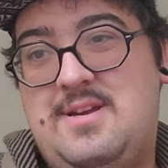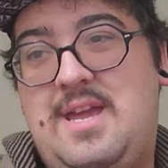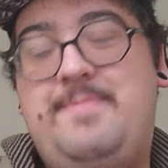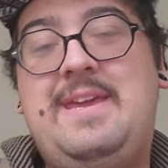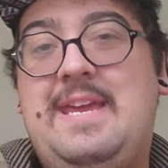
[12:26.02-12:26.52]

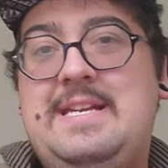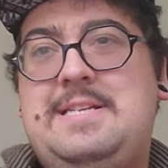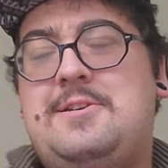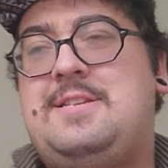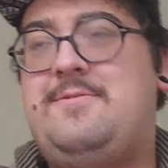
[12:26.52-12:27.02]
it'd be
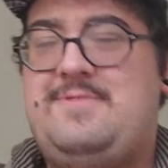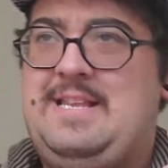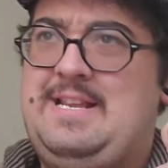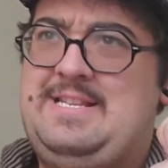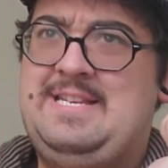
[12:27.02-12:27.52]
easier
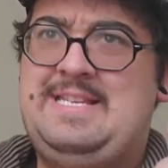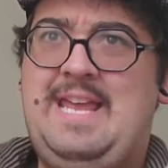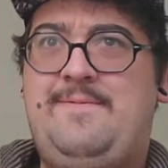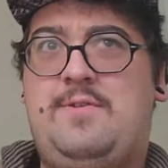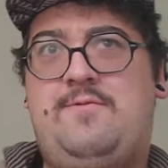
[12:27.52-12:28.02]
to
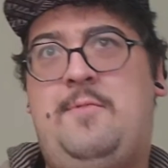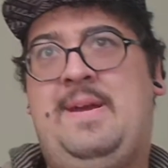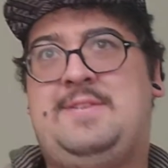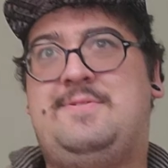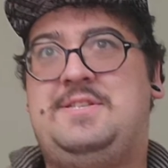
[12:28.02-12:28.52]
save your
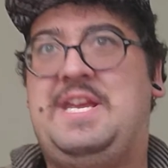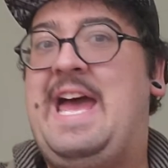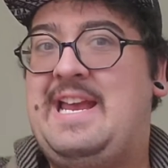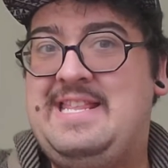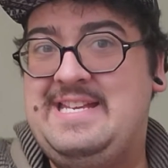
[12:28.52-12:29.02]
romance with
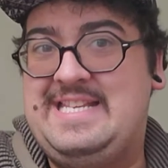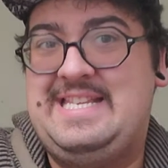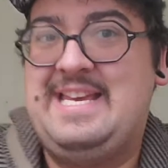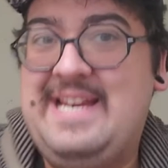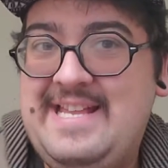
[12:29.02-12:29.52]
Jack
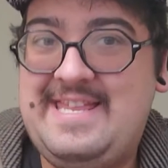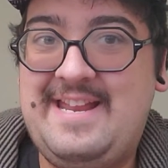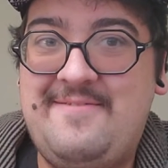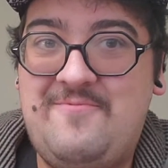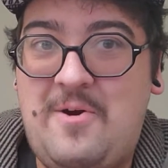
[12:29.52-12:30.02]

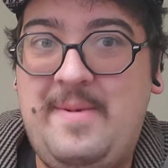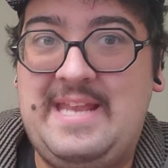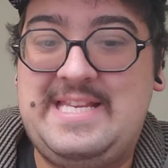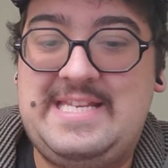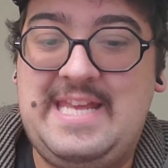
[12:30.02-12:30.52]
than
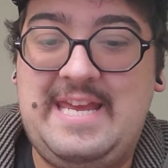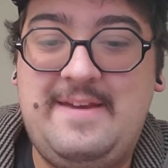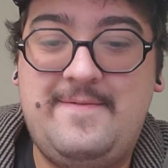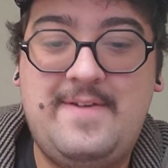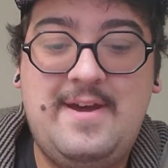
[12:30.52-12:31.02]
romance
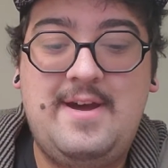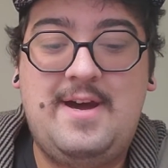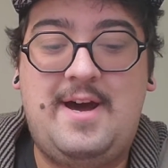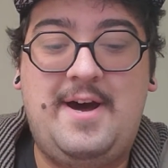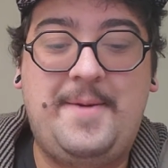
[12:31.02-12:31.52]
Steve.
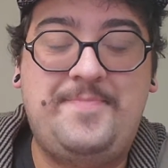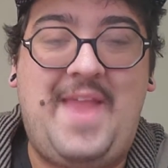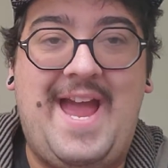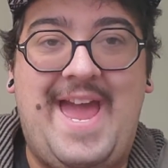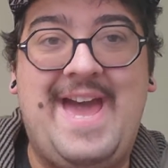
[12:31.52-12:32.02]

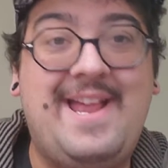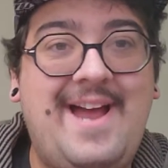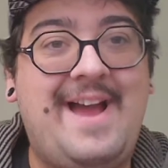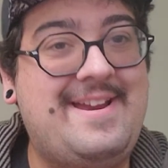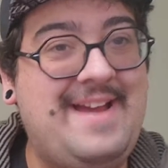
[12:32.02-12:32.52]

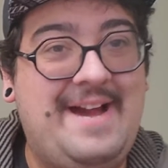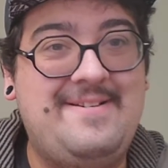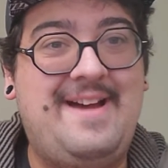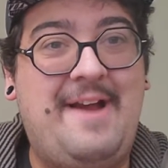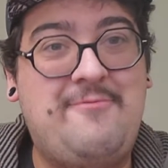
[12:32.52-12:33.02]

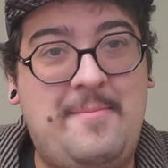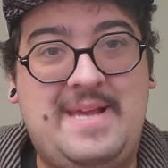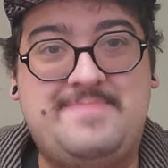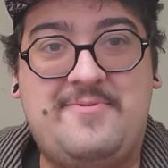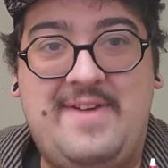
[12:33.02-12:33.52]
I
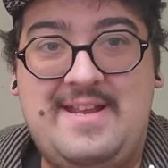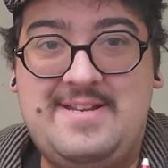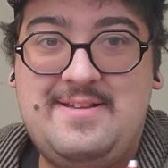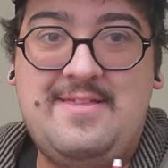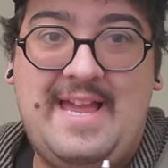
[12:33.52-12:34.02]
romanced
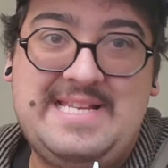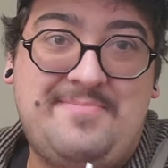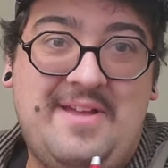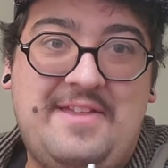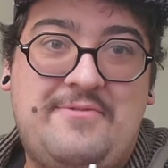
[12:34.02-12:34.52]
Miranda last
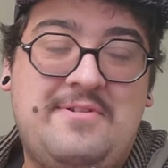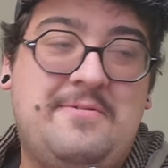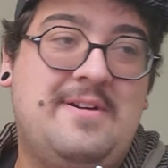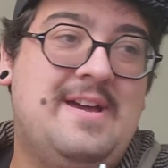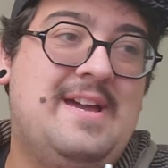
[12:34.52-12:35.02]

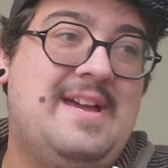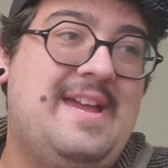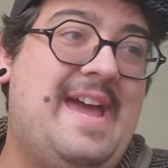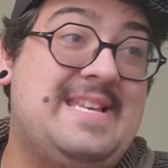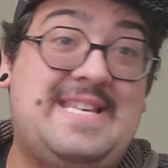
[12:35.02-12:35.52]
playthrough,
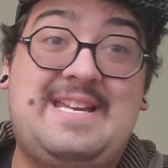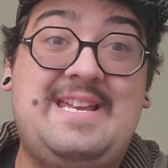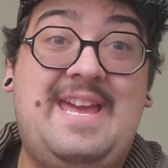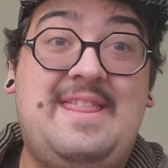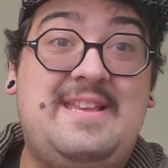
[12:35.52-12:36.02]
and
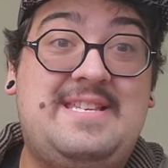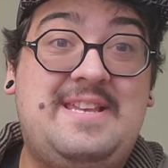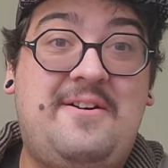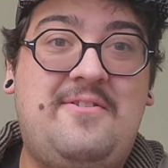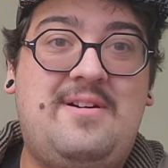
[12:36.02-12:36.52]
then
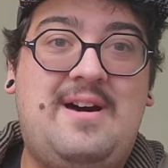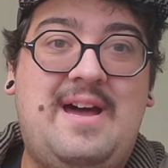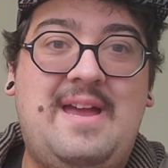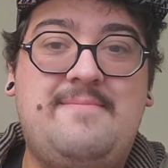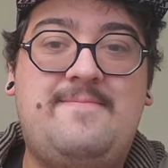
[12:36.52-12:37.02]
so
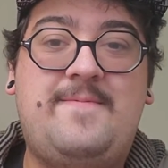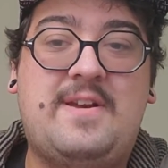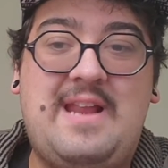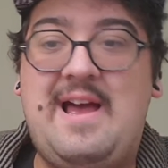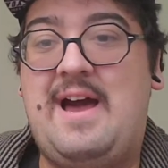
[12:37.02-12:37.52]
I
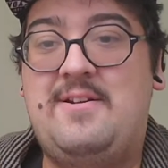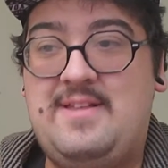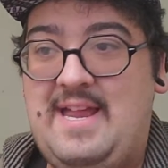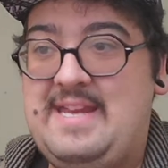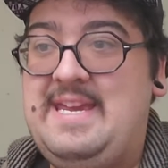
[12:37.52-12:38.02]
figured out how to
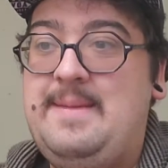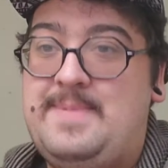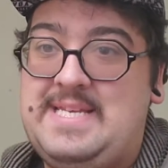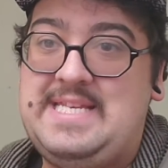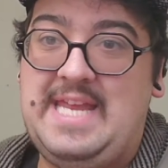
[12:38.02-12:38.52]
like keep
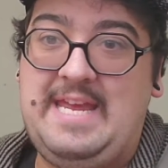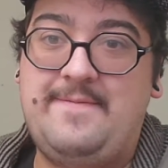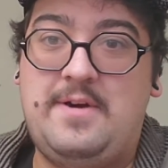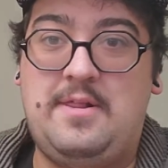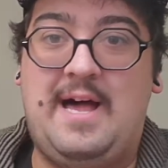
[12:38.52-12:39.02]

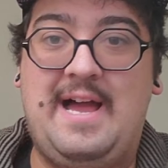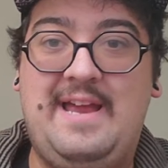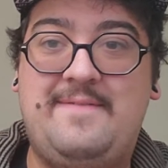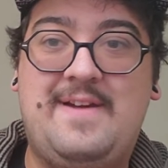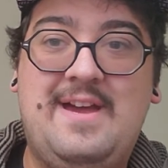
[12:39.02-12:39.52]
Steve
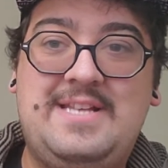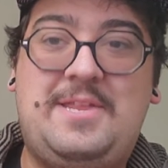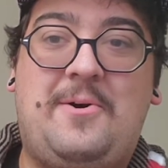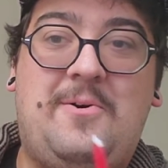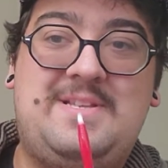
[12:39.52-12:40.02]
alive. So
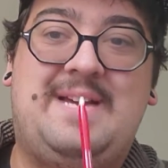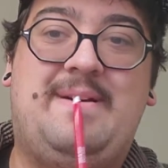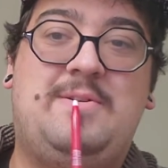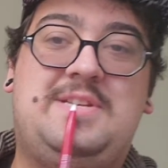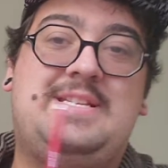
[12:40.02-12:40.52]
the whole time
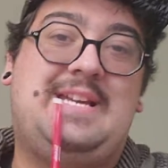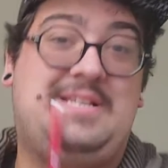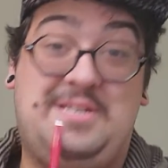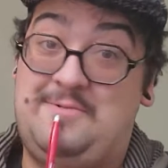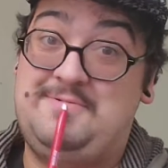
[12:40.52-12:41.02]
I was just
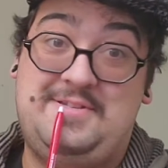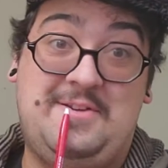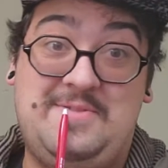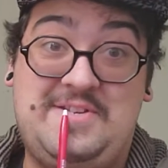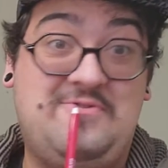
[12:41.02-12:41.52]
like,
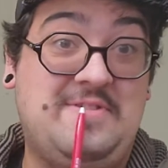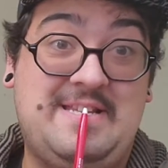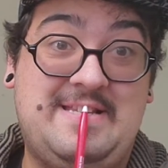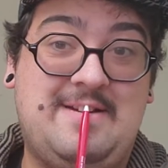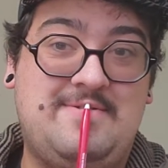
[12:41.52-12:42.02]
don't screw
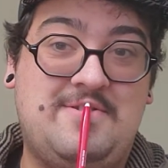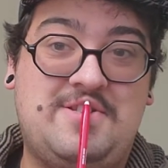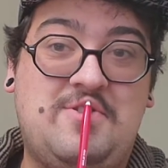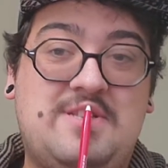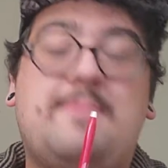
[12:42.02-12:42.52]
this up, don't
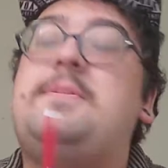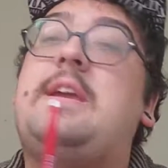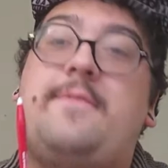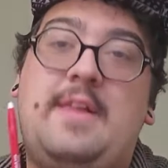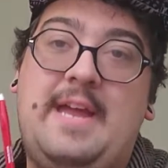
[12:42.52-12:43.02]
screw this up.
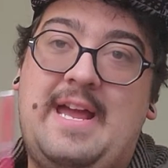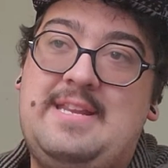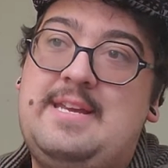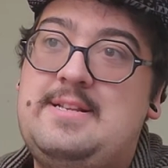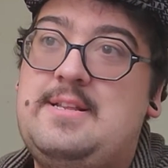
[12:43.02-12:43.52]
Thankfully, I
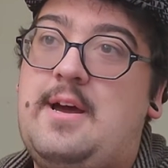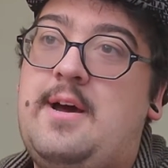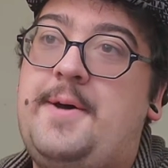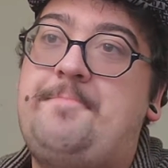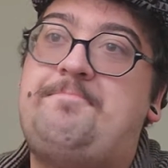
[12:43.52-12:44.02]
did
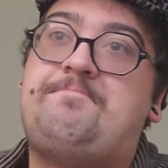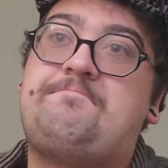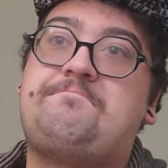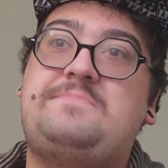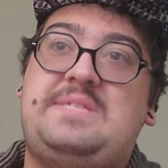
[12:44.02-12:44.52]

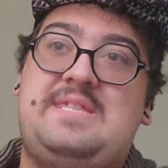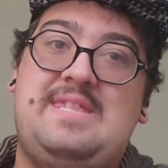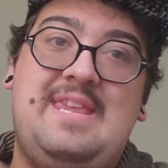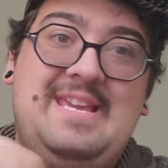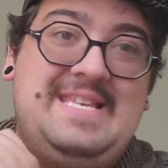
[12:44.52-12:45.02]

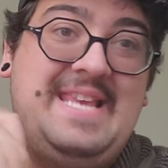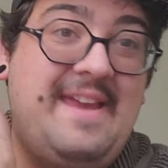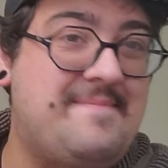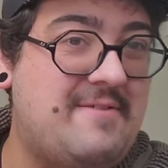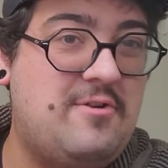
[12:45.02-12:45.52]

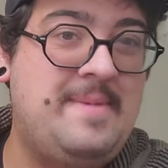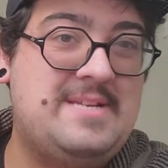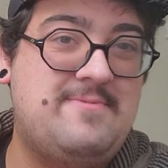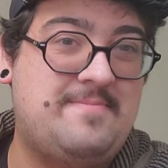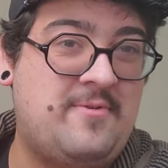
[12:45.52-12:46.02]
save my
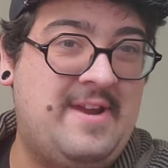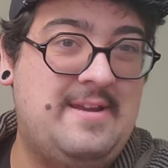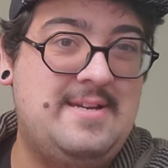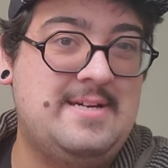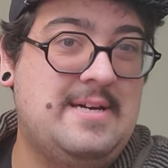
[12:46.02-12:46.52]
romance with
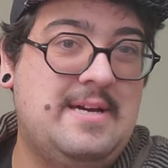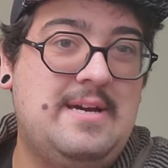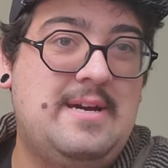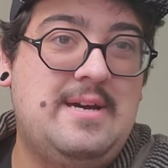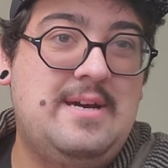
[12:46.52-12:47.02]
Miranda,
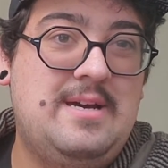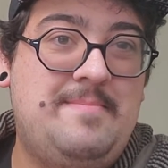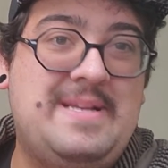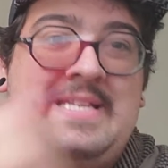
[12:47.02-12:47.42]
but